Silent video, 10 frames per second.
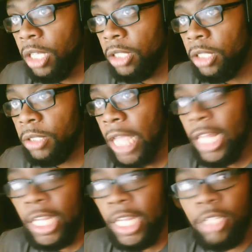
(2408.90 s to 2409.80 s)

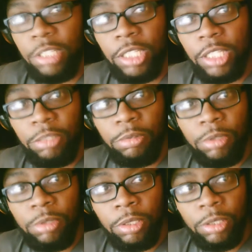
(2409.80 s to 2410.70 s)
Aliens, and
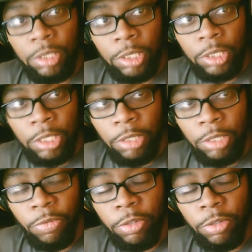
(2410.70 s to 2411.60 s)

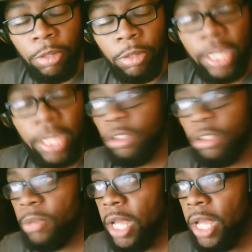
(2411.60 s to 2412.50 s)
the main character's
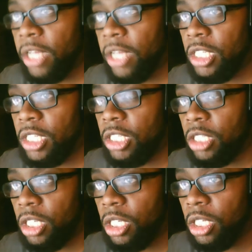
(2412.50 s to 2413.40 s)
black, and she's
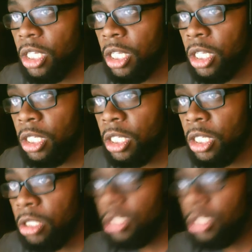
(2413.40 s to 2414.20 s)
like a